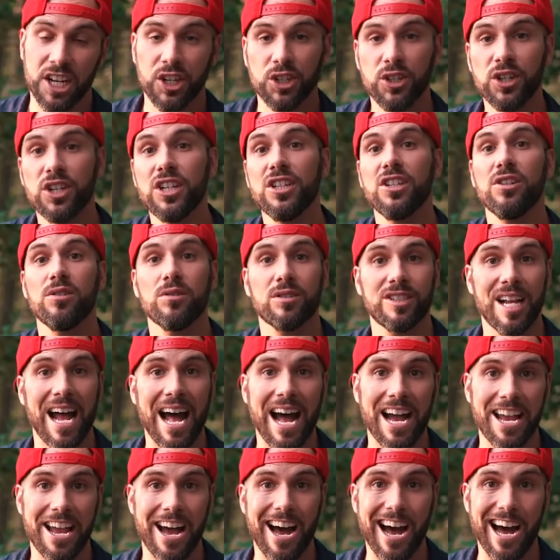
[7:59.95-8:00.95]
You can use
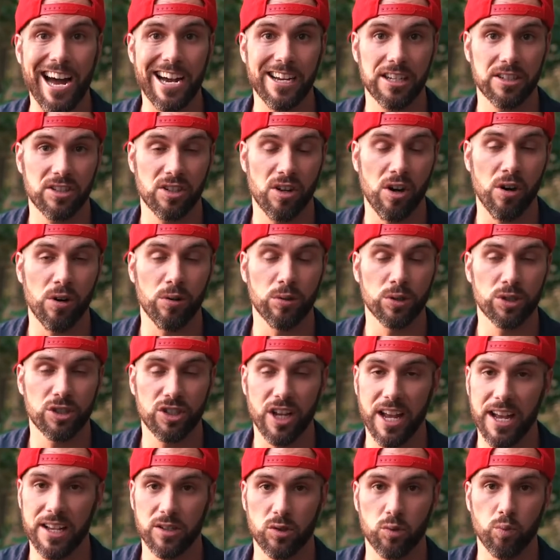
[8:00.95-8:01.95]
higher ISOs
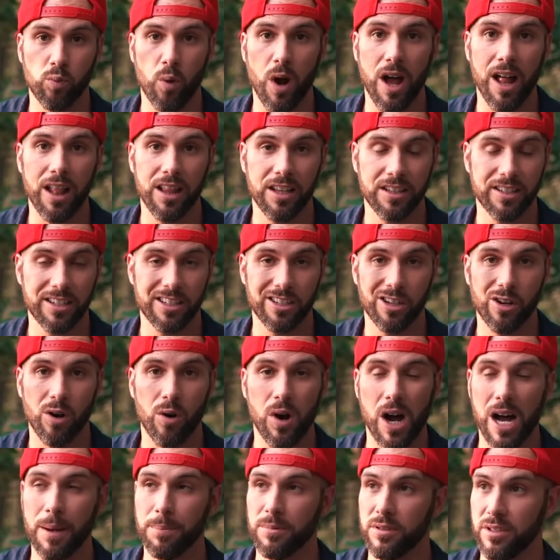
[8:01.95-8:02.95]
as well. It can go
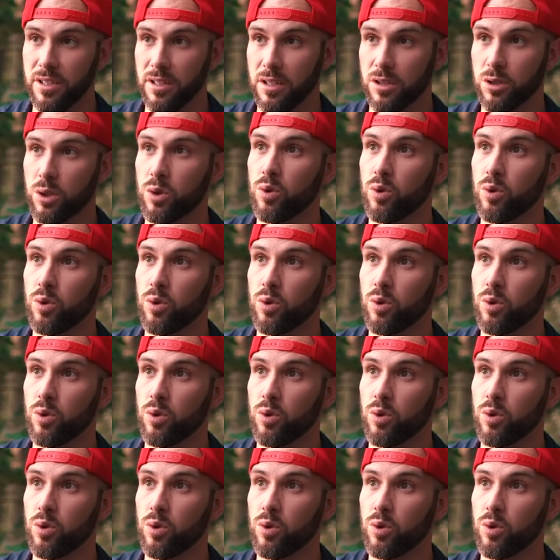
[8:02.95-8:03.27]
up till